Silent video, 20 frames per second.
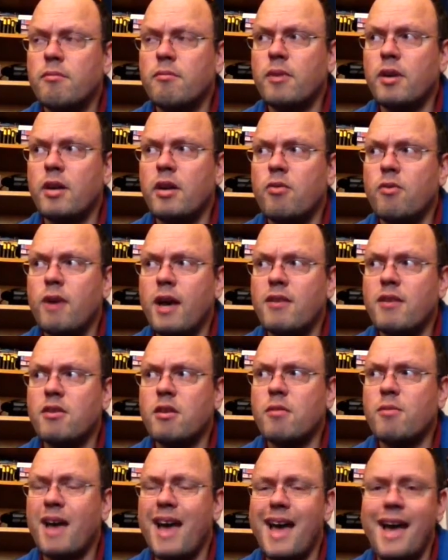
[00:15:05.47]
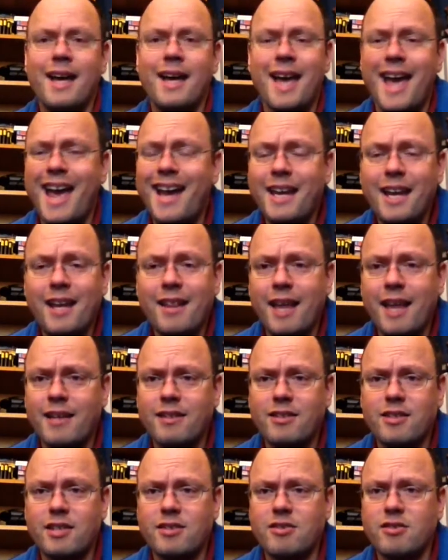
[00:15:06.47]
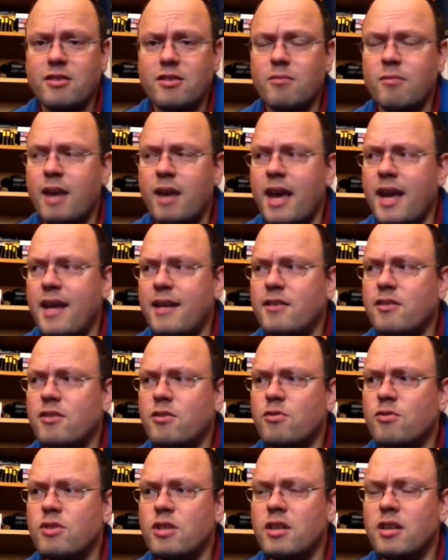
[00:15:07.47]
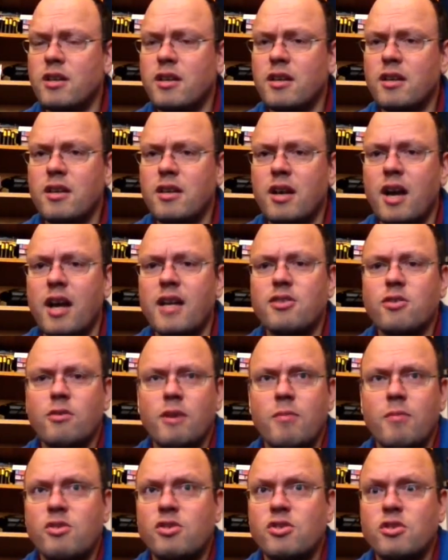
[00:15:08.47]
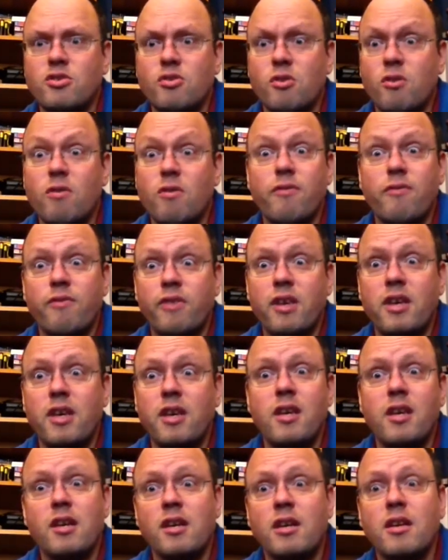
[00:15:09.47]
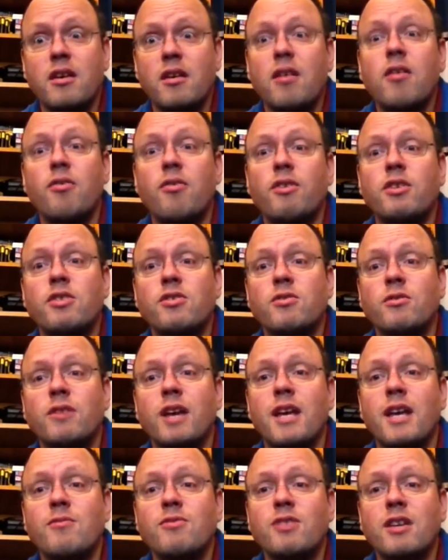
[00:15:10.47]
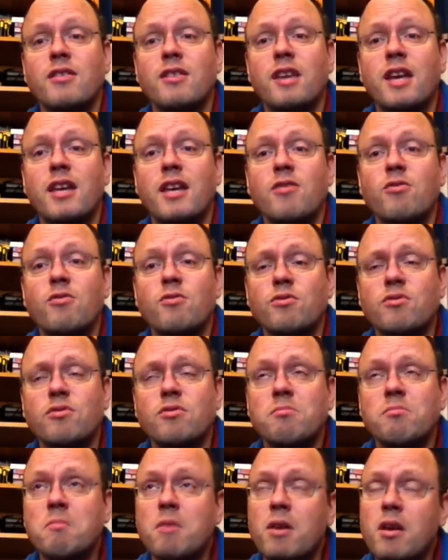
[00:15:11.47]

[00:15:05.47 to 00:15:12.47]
who end up hacking that system and using ISO images of the original games that they used.